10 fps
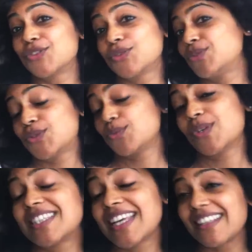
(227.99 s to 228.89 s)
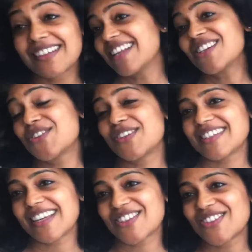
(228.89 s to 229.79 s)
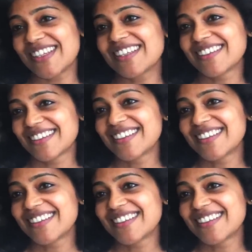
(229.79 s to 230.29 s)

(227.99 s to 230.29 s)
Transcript: towards the other countries actually.